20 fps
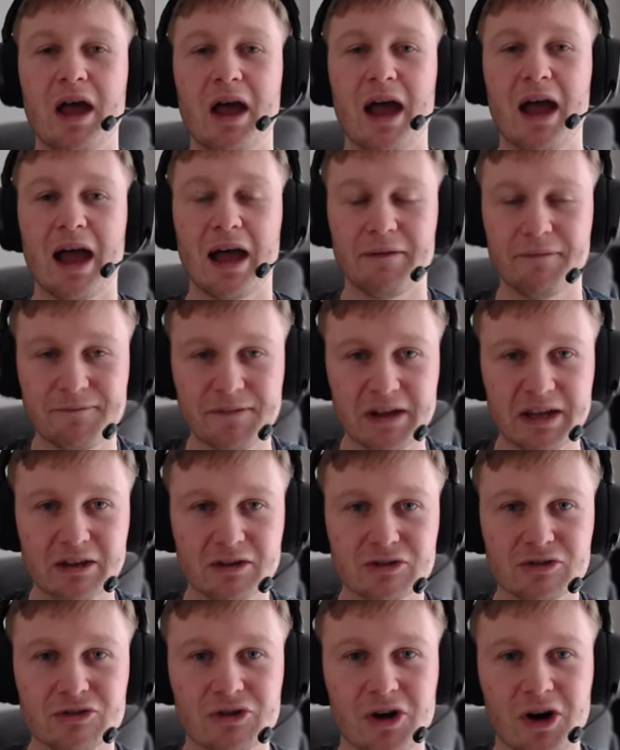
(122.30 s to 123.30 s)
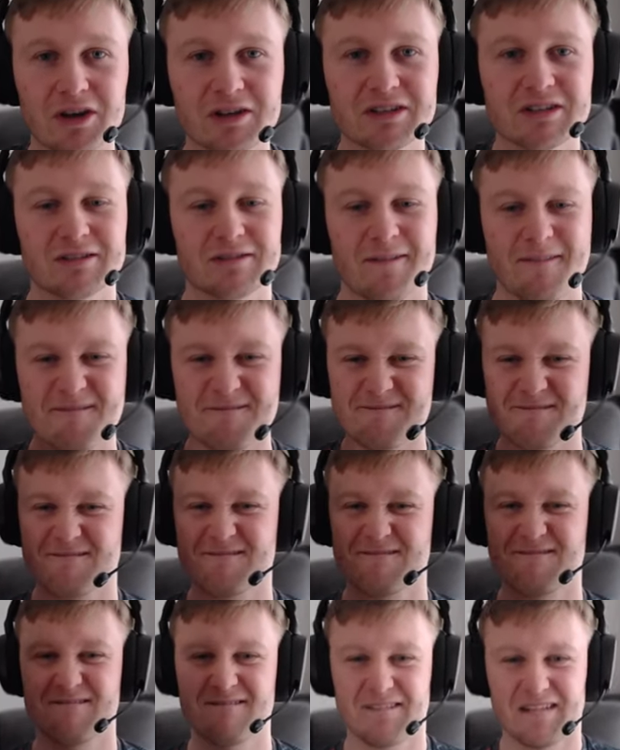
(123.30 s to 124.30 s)
and fingers crossed,
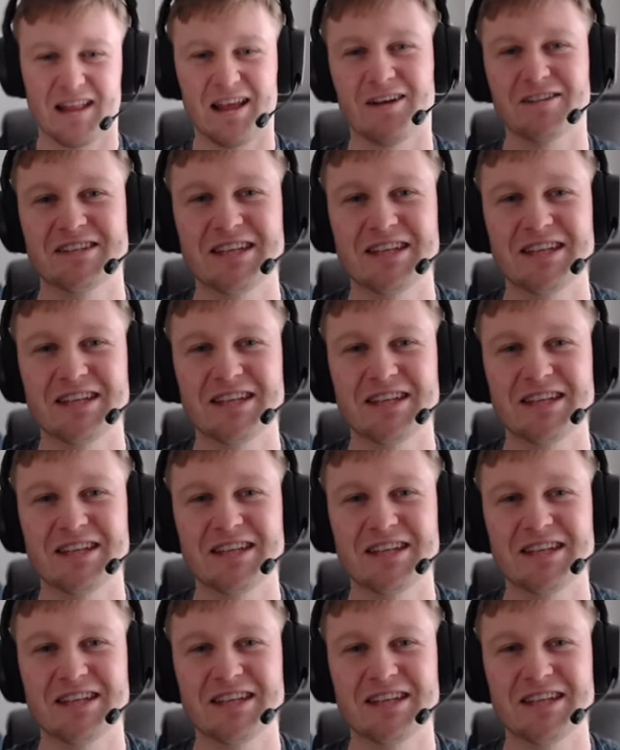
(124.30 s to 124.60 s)
I'll